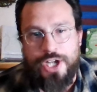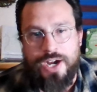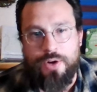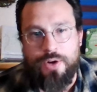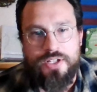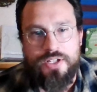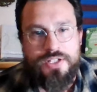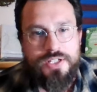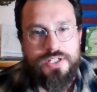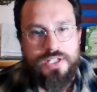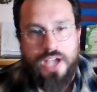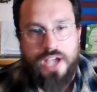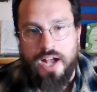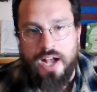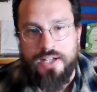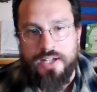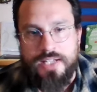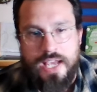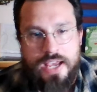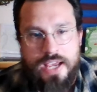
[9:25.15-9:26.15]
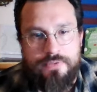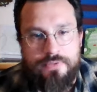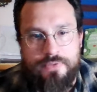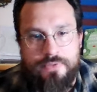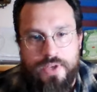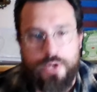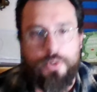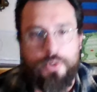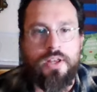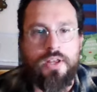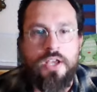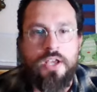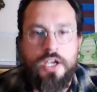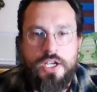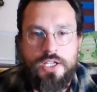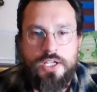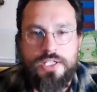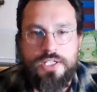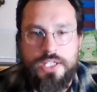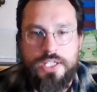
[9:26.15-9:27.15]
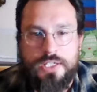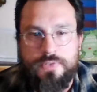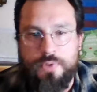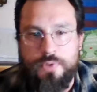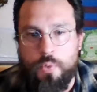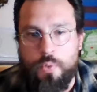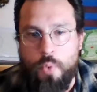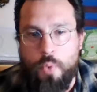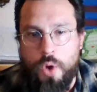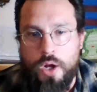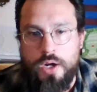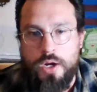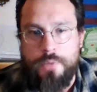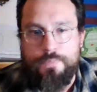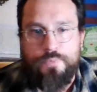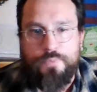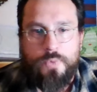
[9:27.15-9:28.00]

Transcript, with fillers: Eric Scott, a veteran, six foot one,